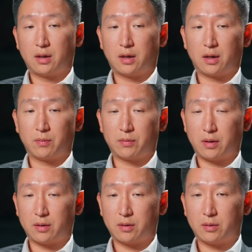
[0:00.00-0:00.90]
The
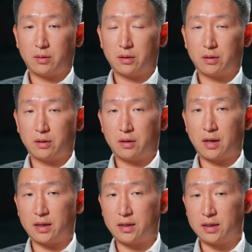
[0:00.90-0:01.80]

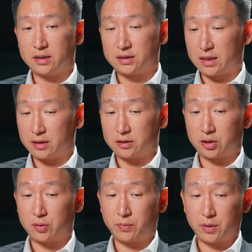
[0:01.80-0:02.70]
idea is that
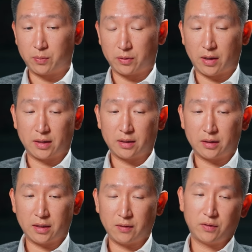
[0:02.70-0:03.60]
certain people that
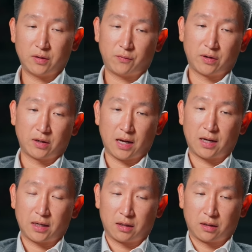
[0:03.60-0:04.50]
even if they're
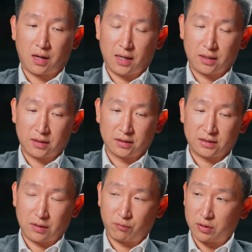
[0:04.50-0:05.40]
not aligned in the
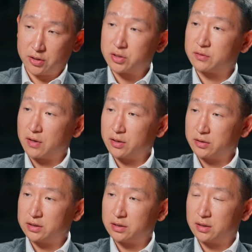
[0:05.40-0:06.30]
same religious values,